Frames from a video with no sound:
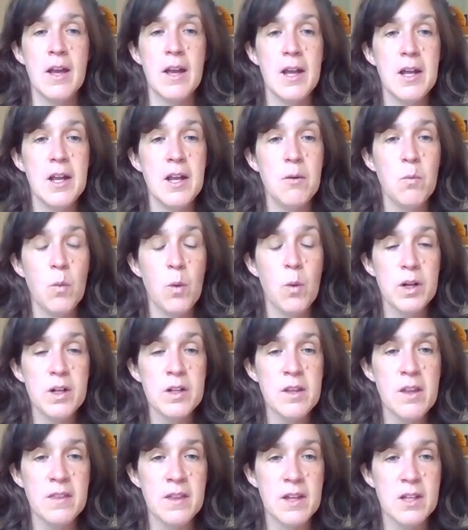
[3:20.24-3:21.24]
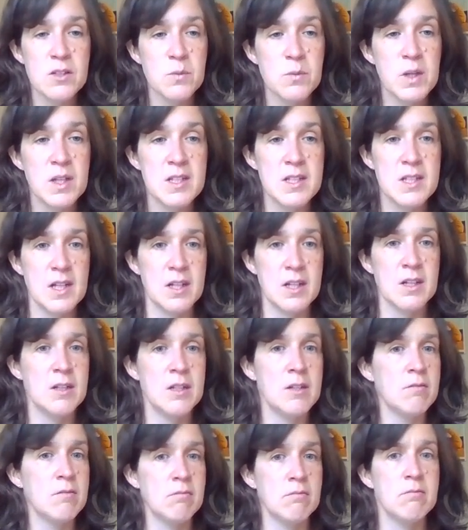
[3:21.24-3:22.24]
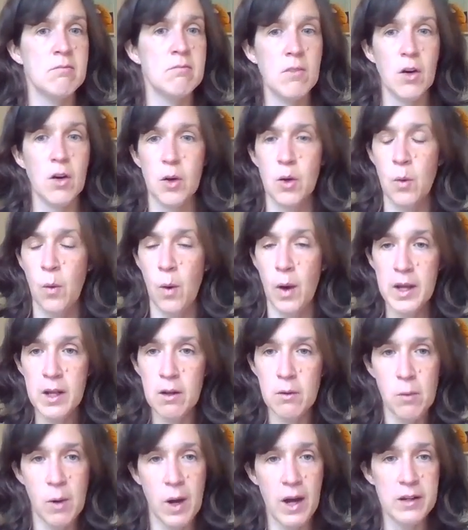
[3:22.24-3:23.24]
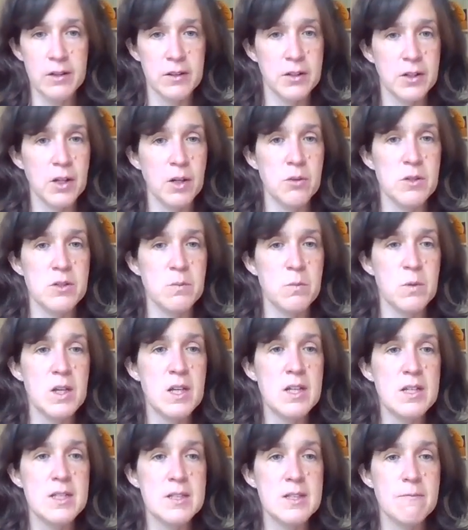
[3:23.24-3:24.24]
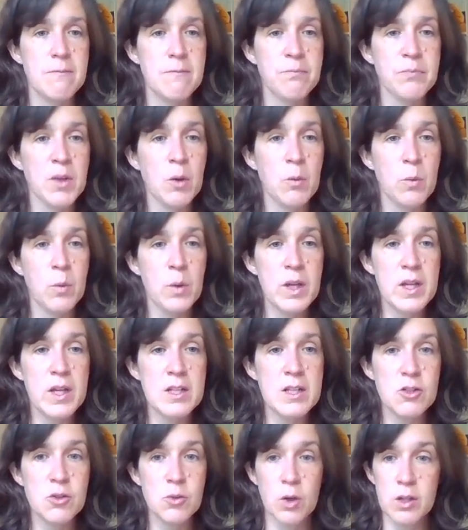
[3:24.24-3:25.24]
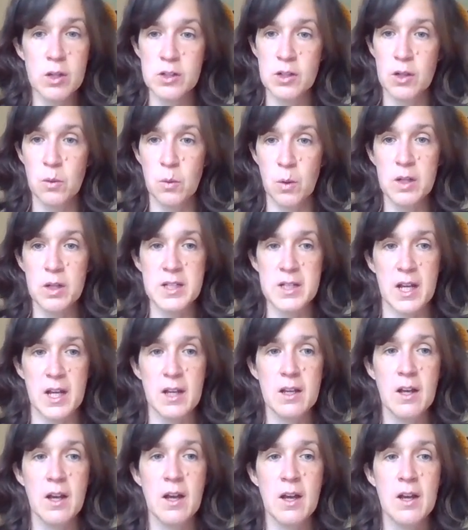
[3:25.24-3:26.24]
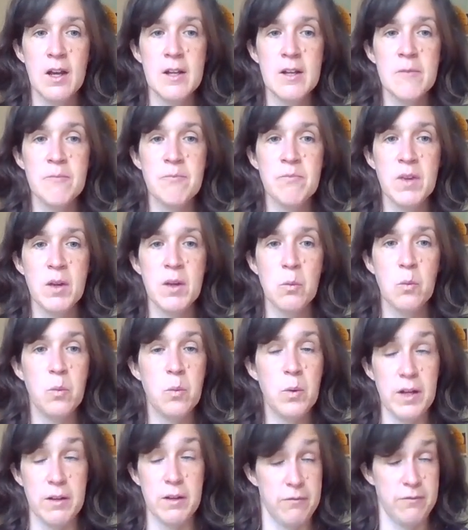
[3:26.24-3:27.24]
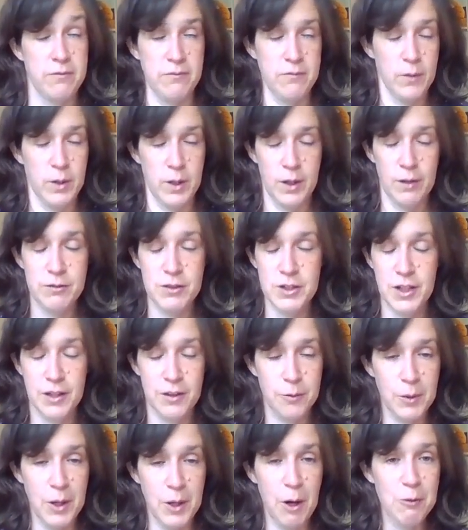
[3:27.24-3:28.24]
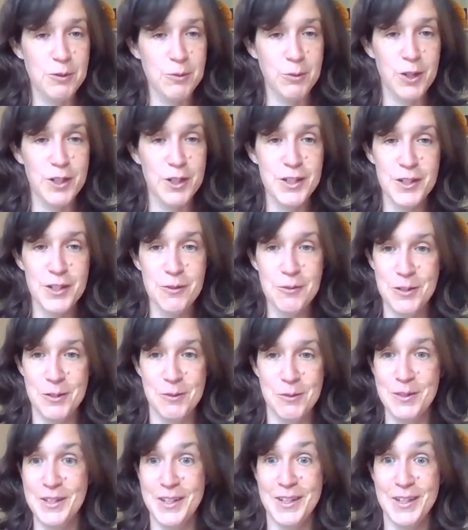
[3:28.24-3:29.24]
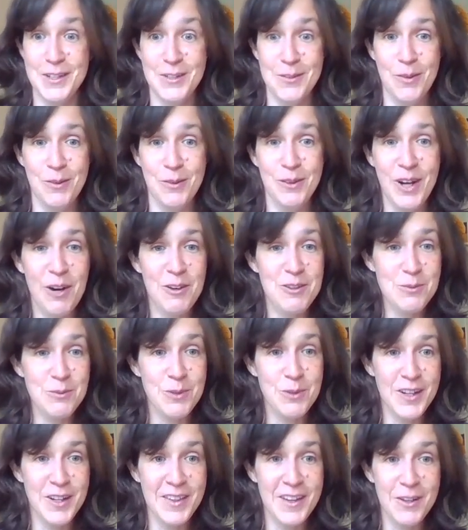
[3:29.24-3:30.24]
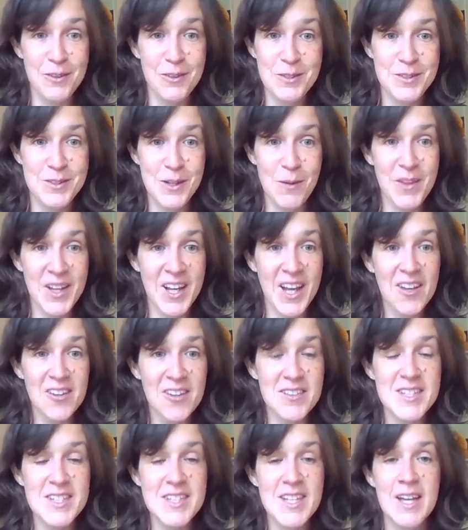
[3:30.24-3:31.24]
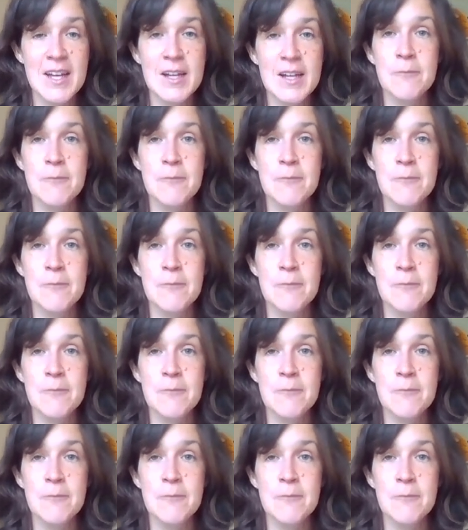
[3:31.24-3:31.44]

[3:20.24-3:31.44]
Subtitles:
And one of the things we did quite a while ago is we shortened her workday. If she had 3 hours of work to do, she was going to do 3 hours of work and then go do something else.